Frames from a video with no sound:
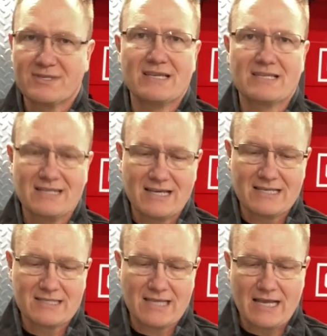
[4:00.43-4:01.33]
is a
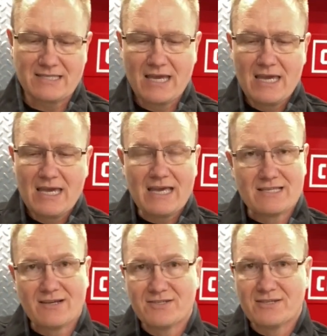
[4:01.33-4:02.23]
nice size.
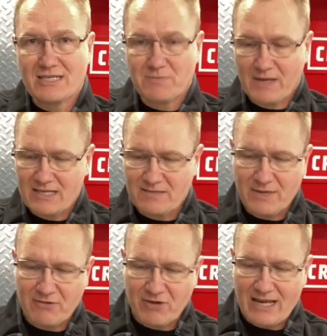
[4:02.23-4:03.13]
It's also nice because of
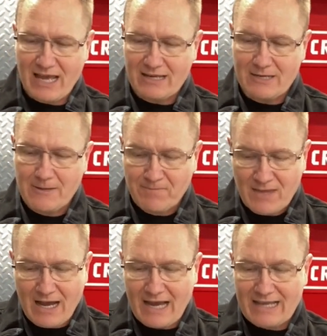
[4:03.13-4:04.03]
being right-handed.
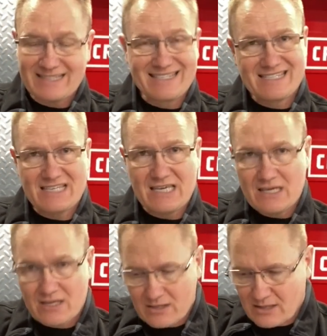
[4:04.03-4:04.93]
I can
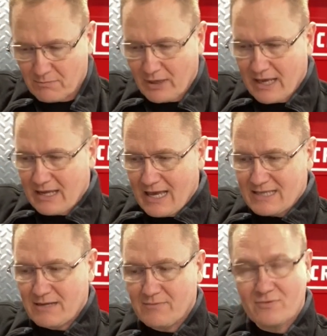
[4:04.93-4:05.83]
see the blade
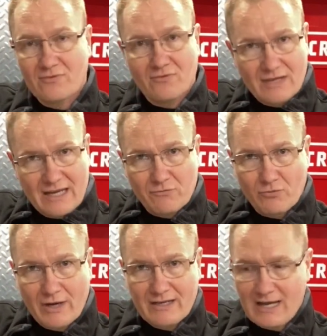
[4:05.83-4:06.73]
as I'm kind of
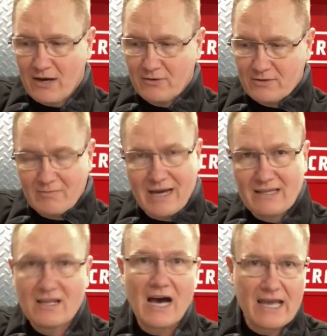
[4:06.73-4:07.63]
running down my
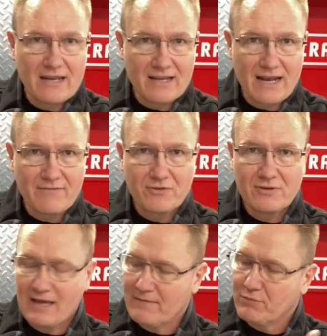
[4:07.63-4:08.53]
line that
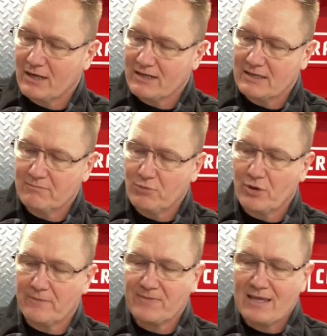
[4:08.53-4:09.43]
I put on the
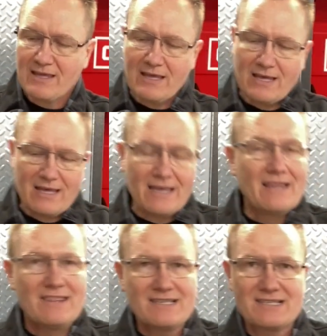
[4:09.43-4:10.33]
board.
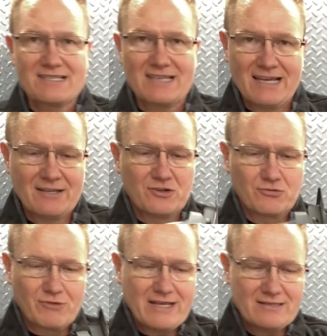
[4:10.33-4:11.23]
This is a
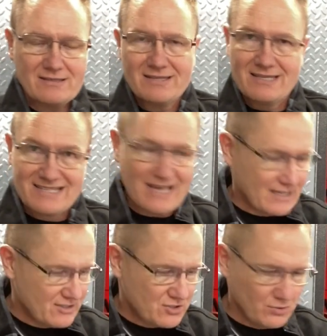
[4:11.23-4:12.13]
great
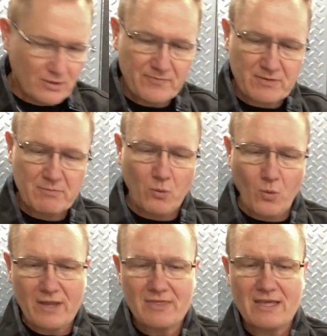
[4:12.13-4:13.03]
second tool, but
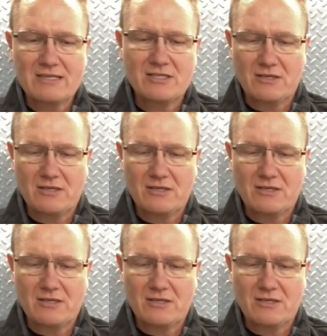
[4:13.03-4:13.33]
one thing